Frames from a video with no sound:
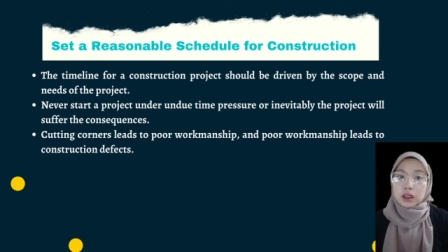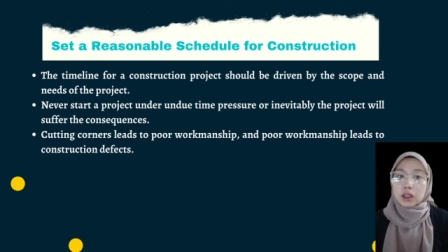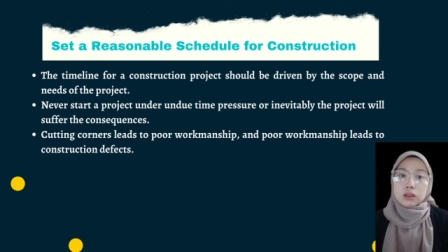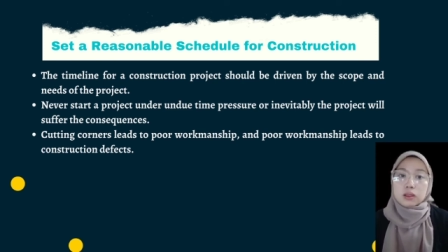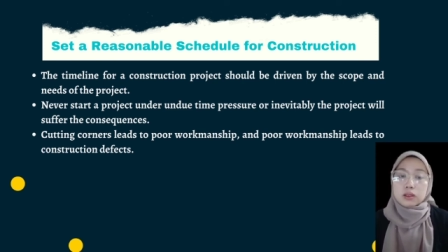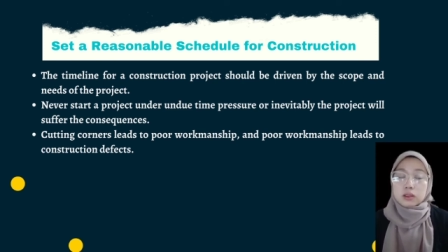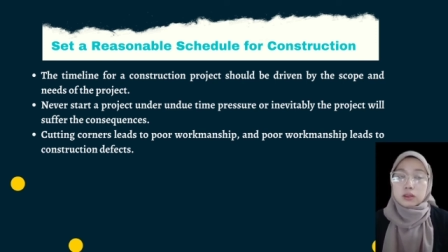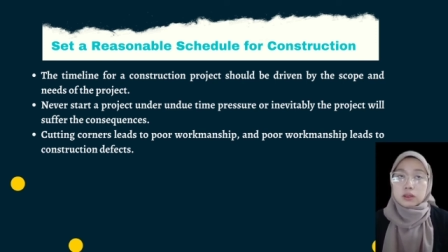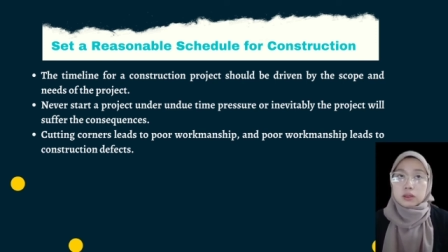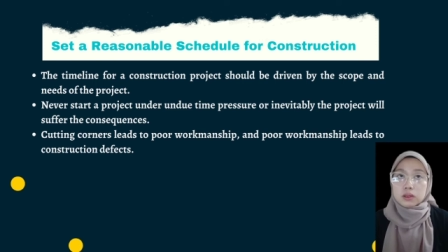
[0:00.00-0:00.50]

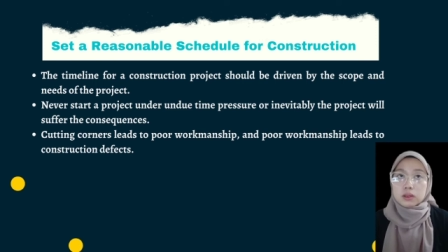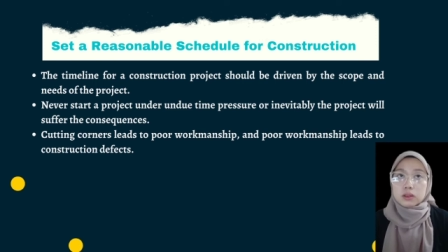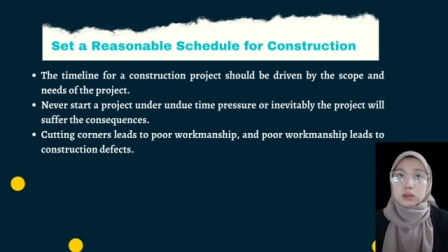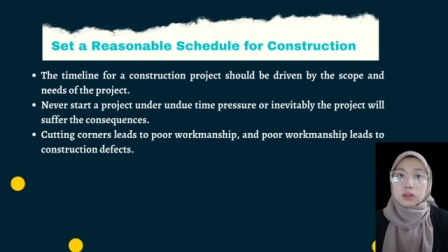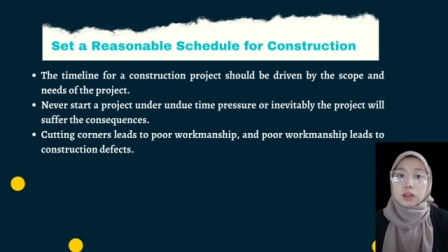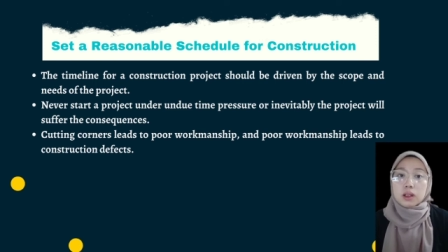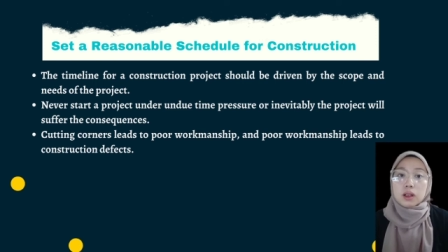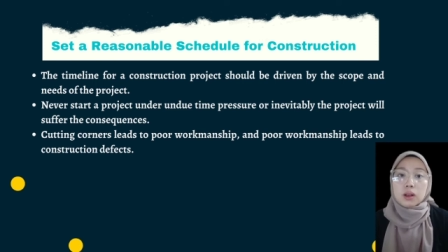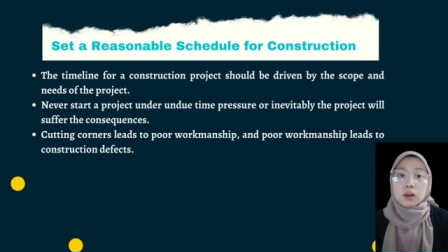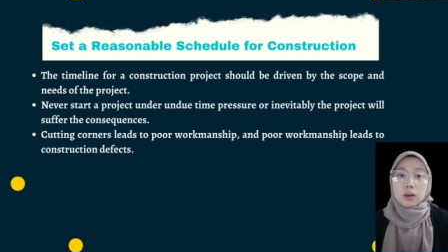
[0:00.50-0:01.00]

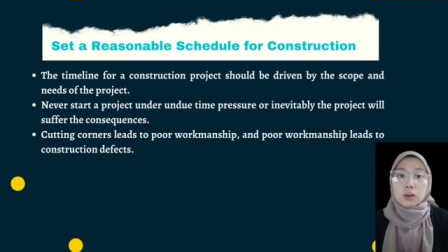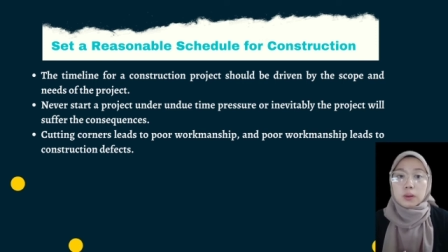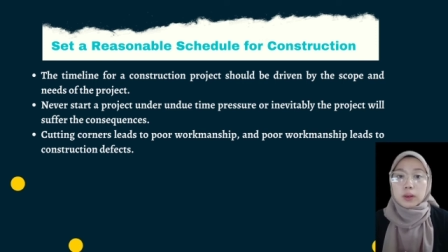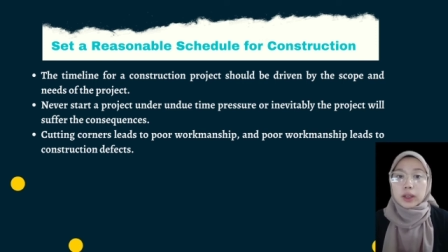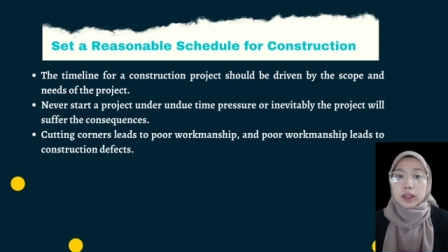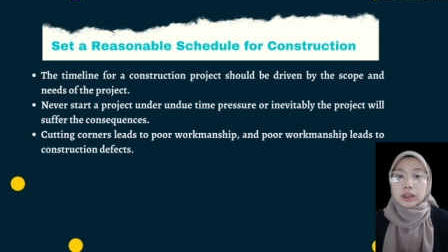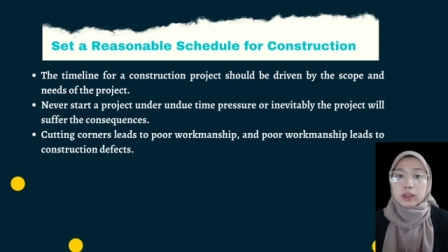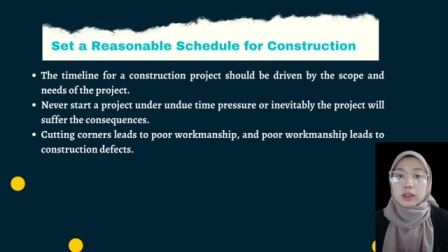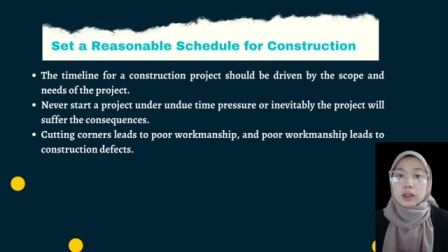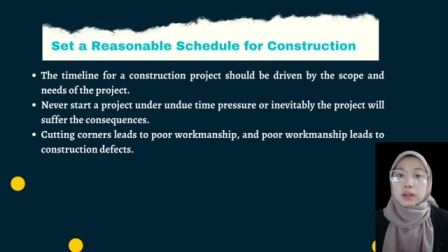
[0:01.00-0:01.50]
Also,
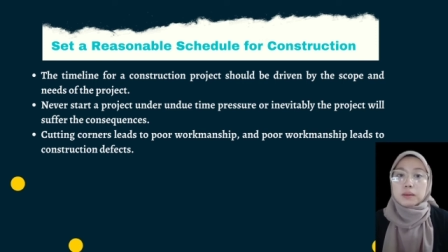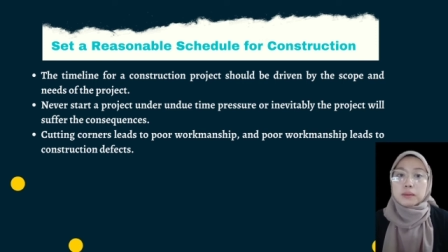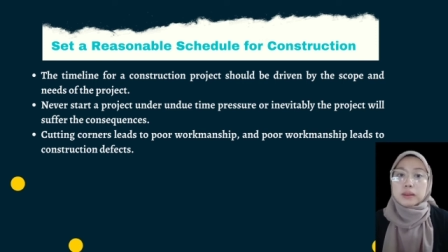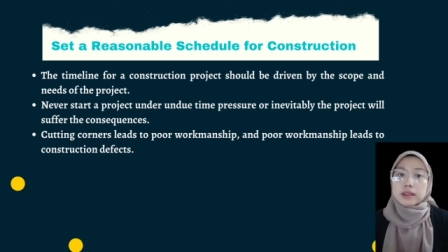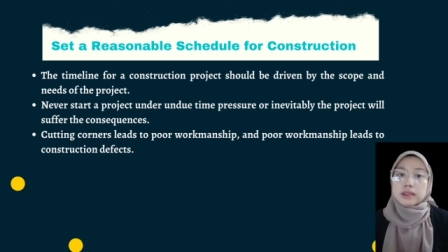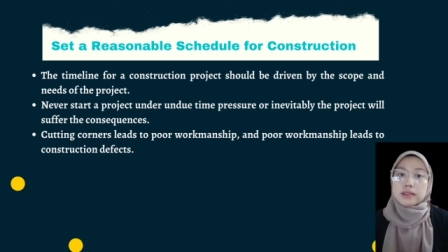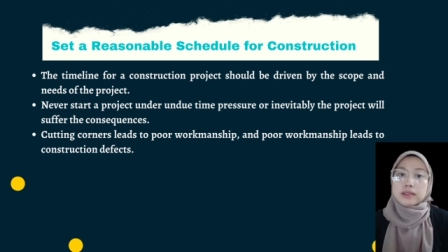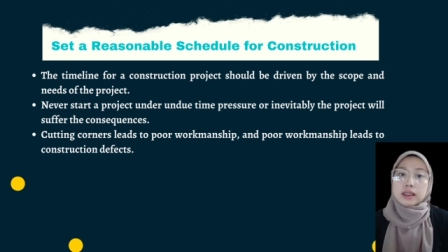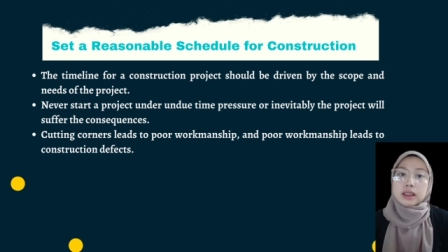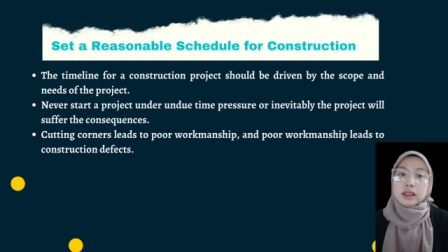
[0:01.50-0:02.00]
when
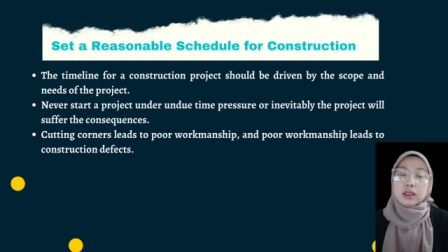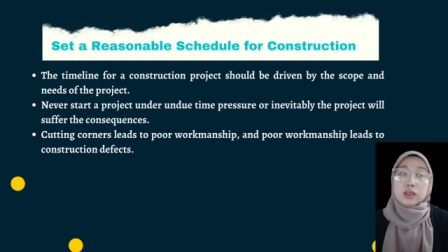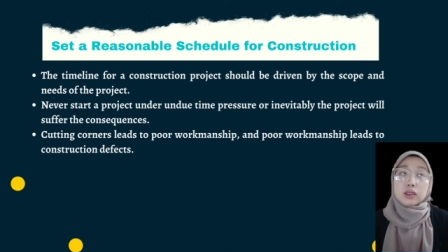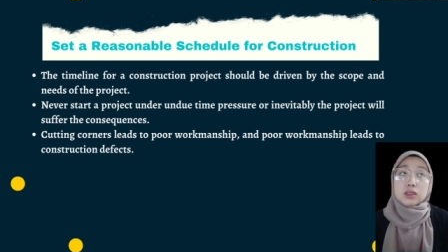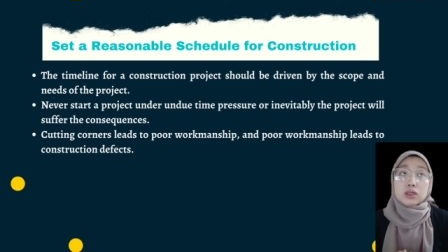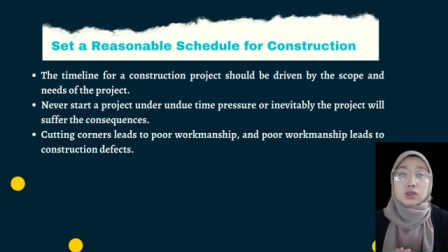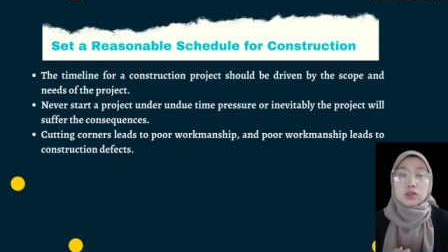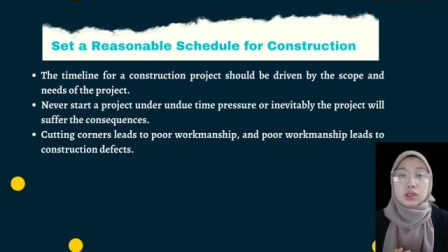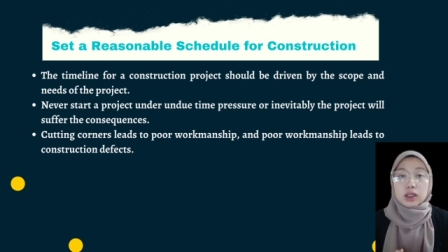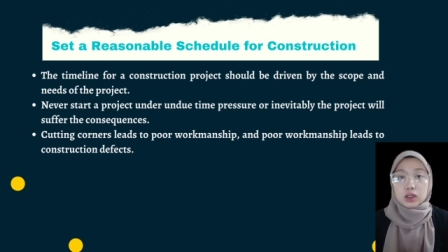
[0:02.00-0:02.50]
commencing
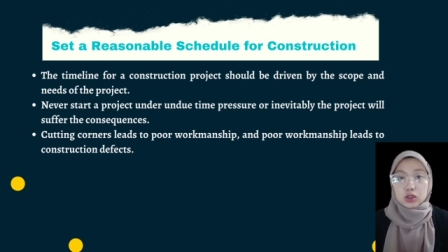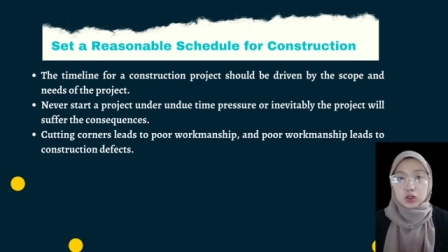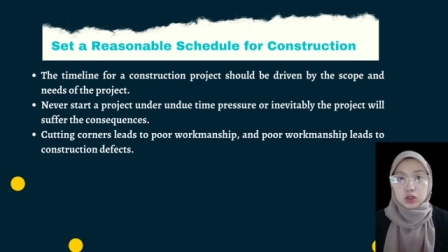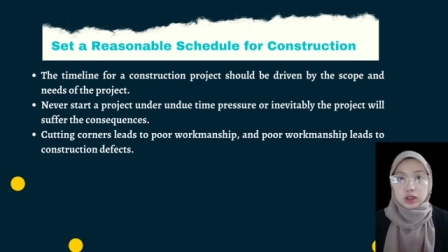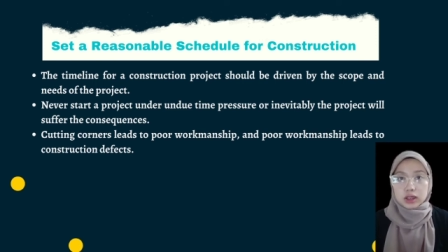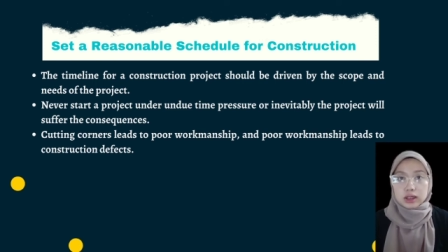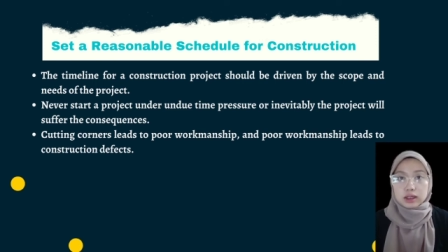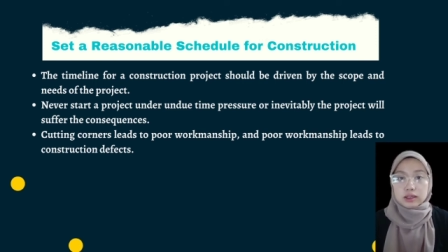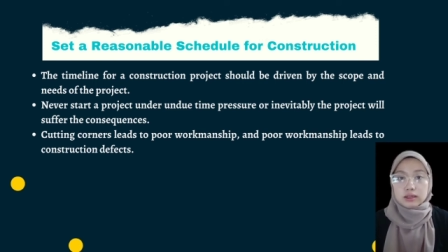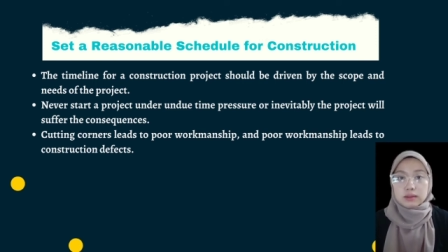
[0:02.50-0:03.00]

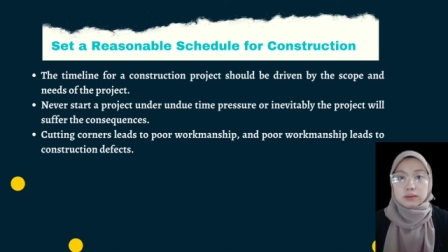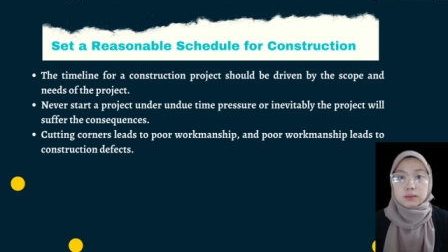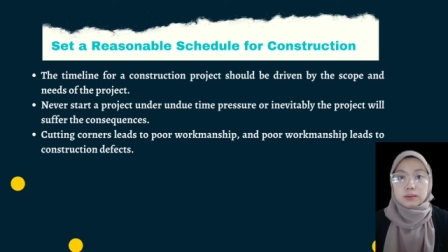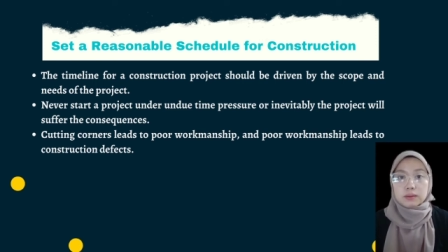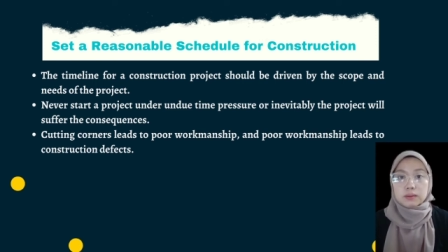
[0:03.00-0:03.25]
construction,